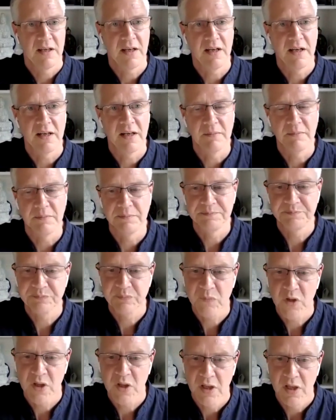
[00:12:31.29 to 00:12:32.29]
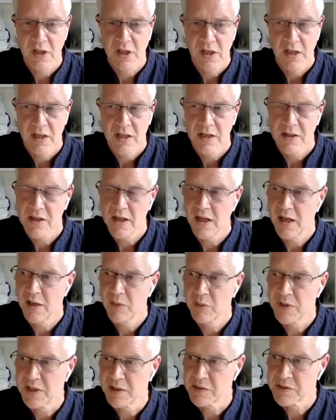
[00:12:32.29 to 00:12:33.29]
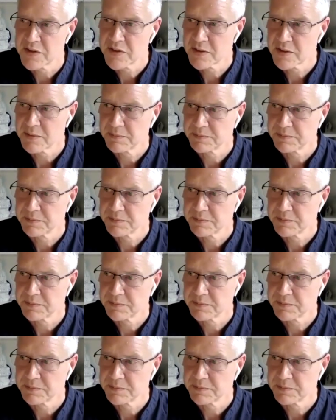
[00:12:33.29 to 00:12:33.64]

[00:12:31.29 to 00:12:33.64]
What else?